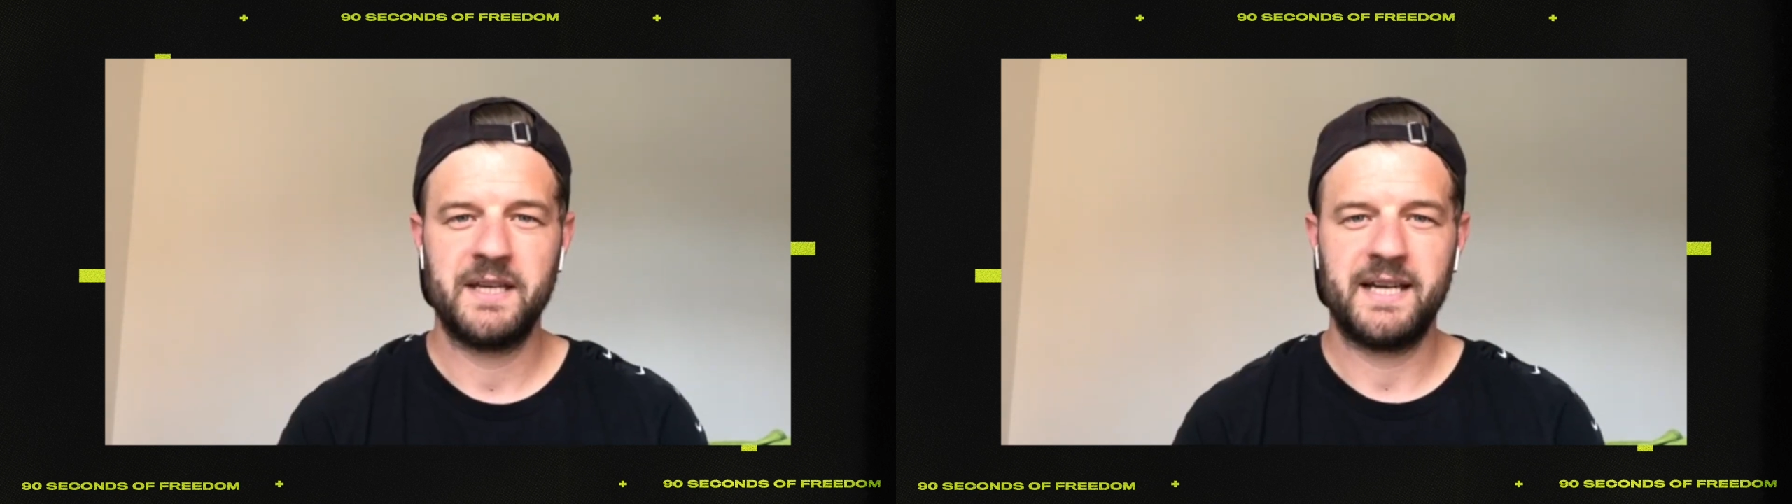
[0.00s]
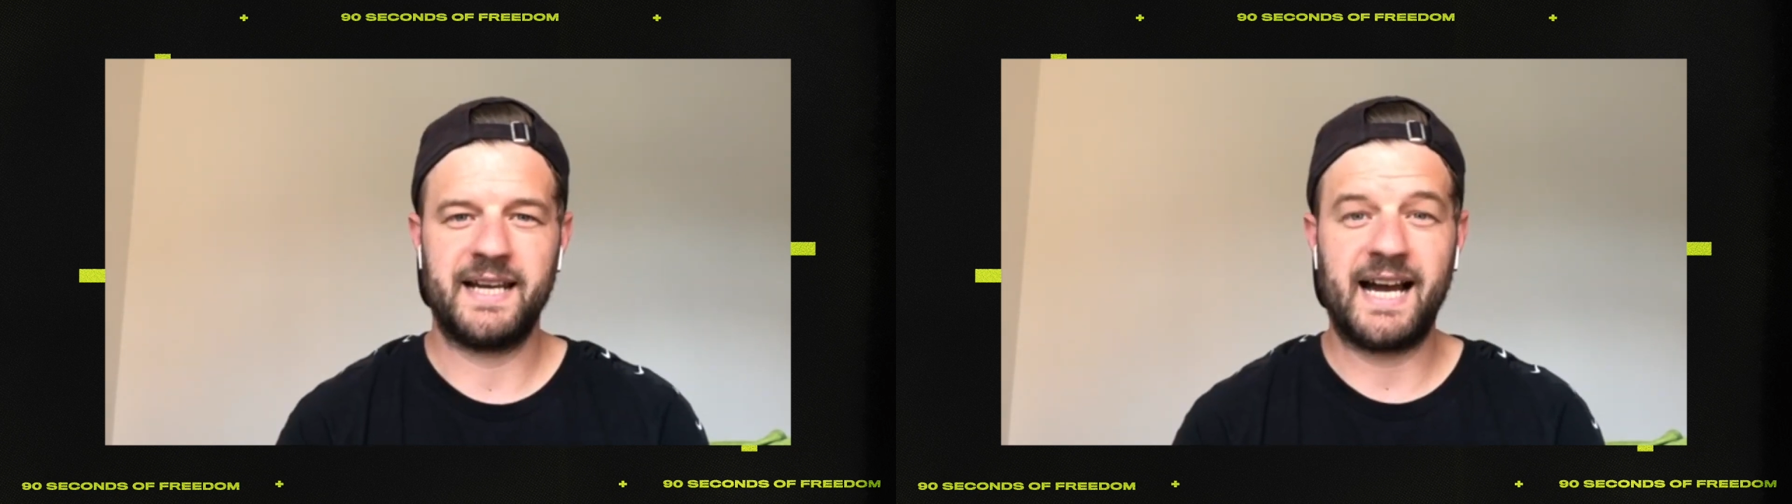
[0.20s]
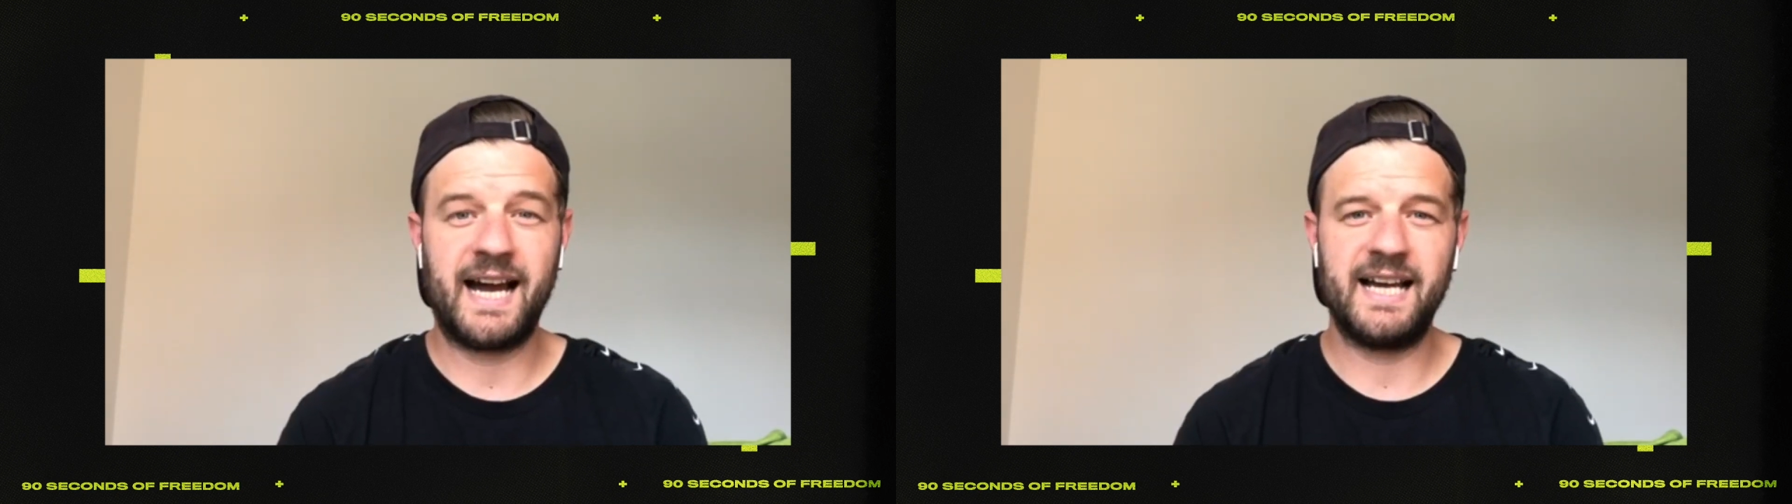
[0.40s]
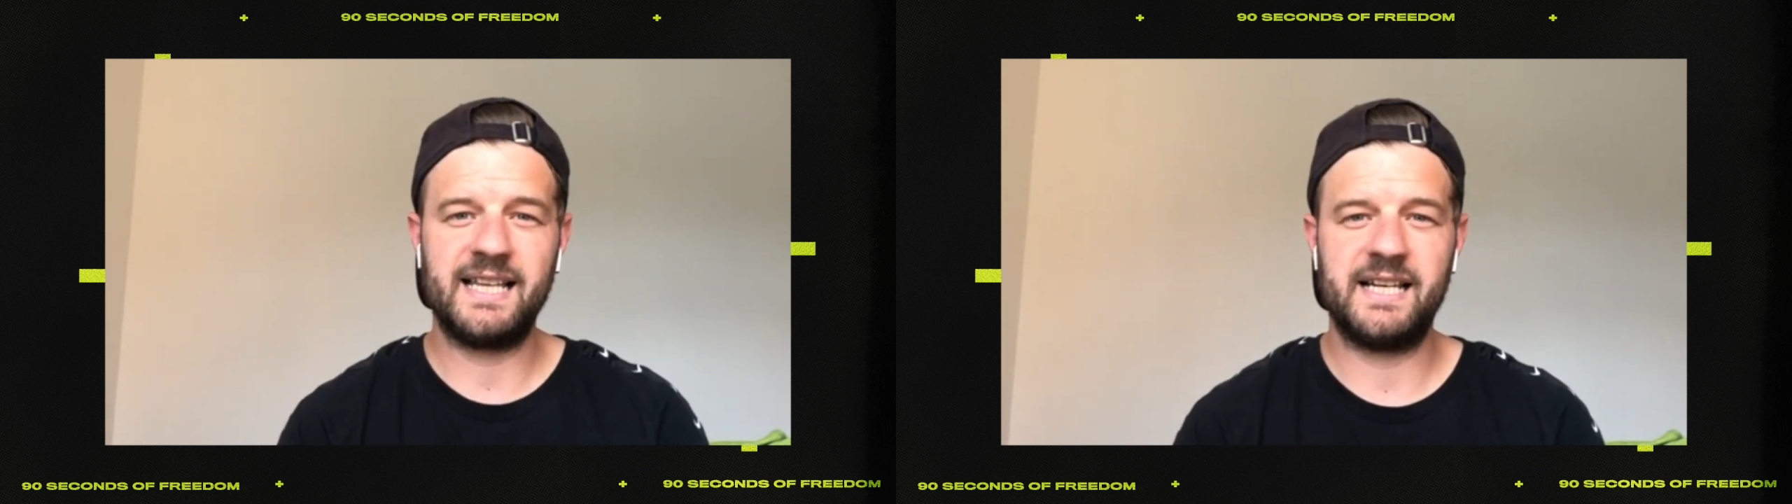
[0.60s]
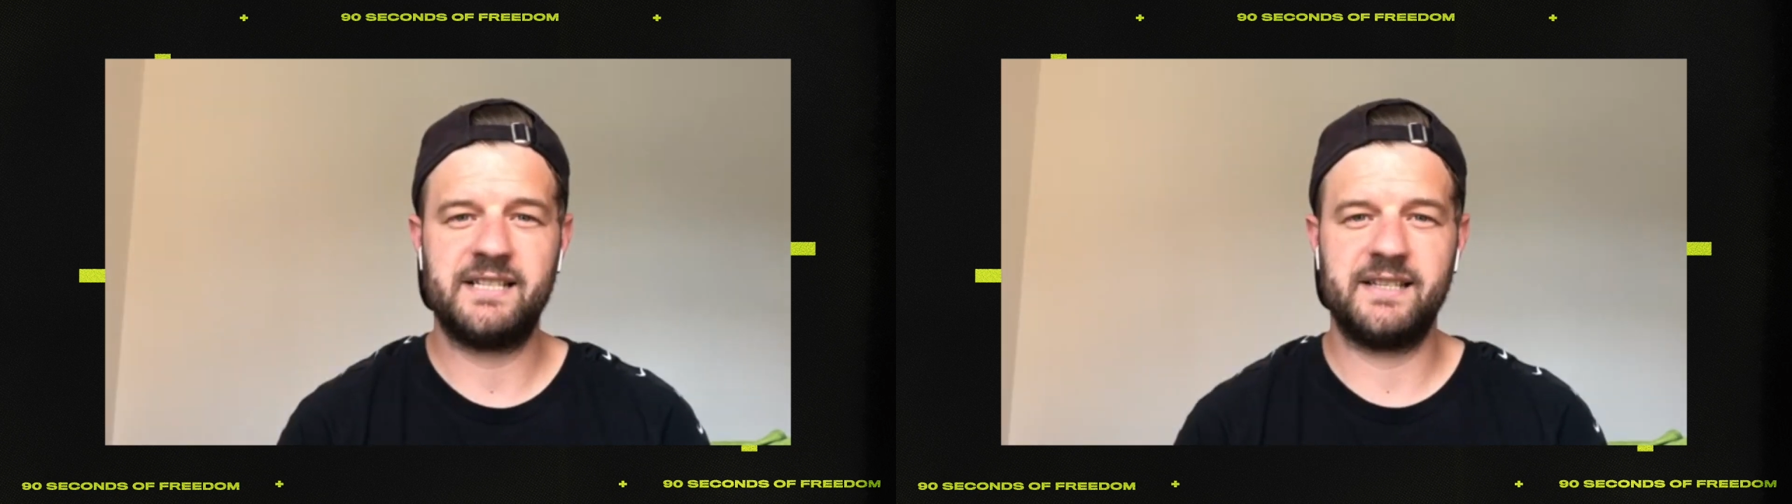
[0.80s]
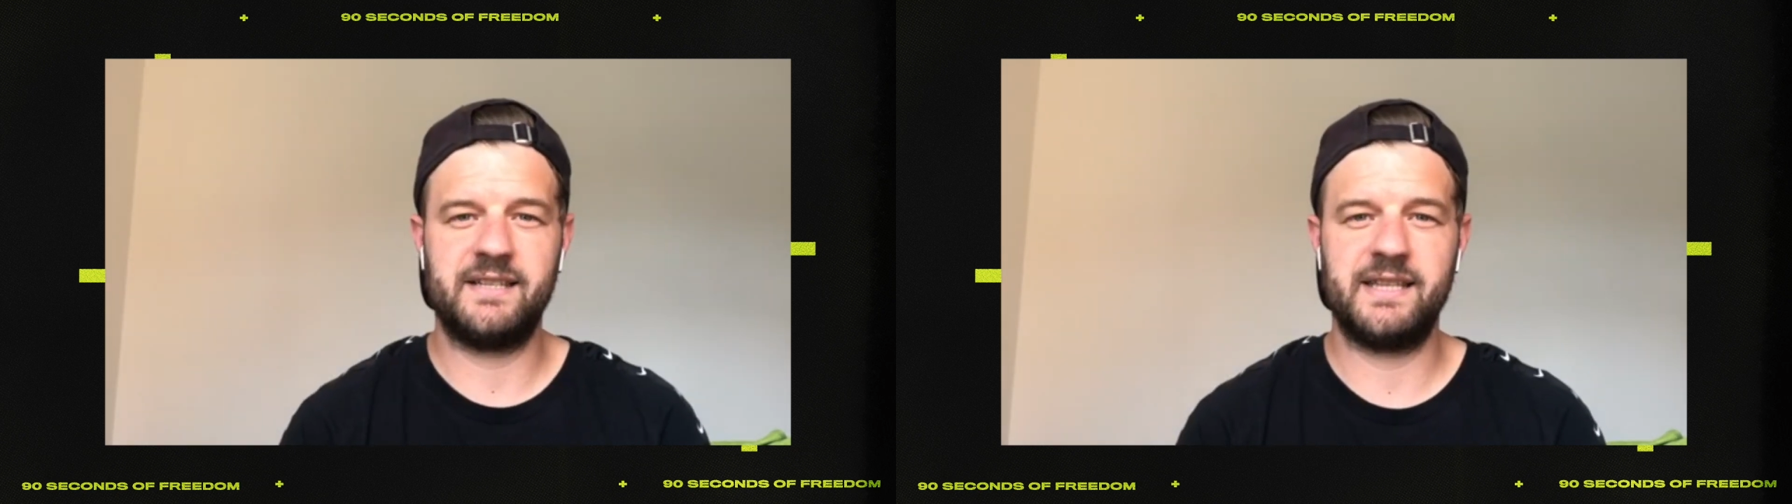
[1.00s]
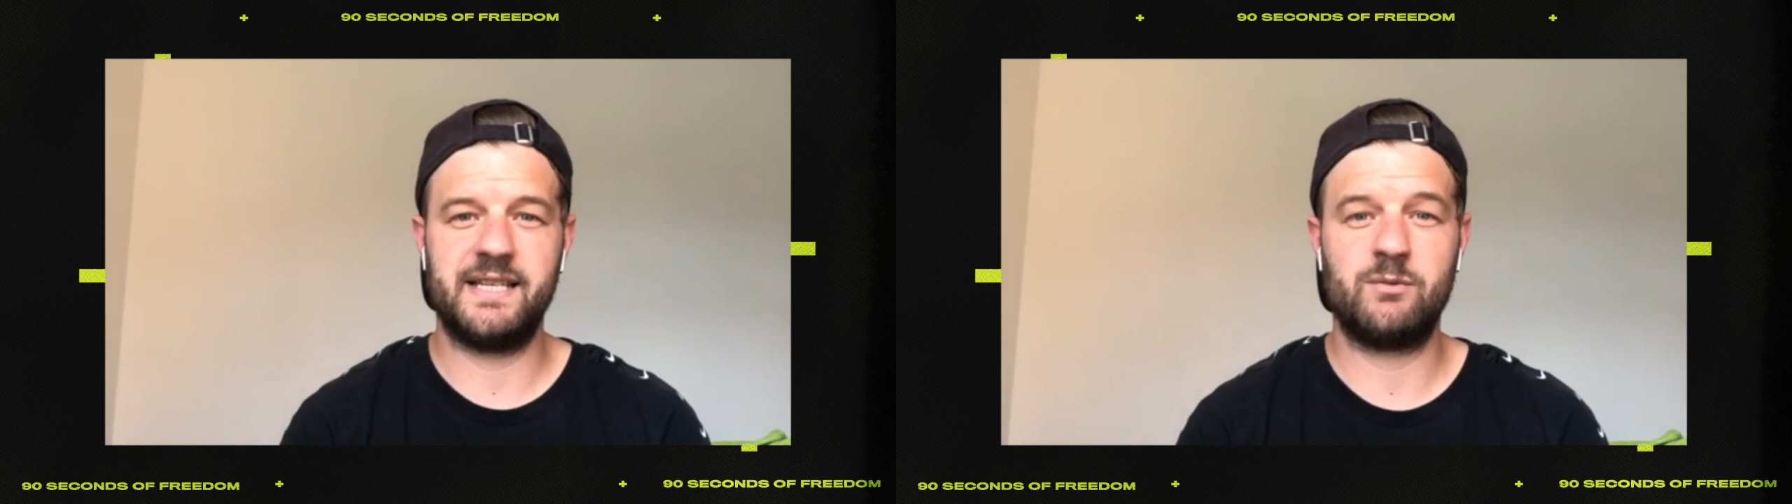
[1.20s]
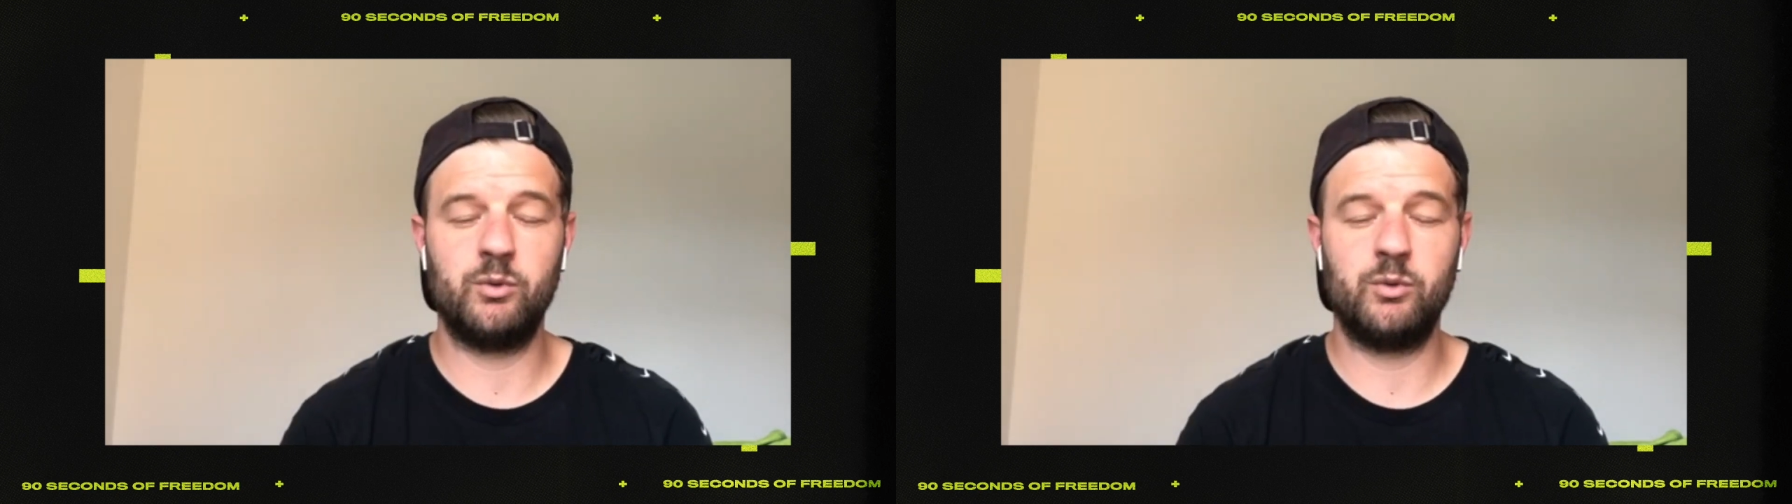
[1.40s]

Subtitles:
And I highlighted that this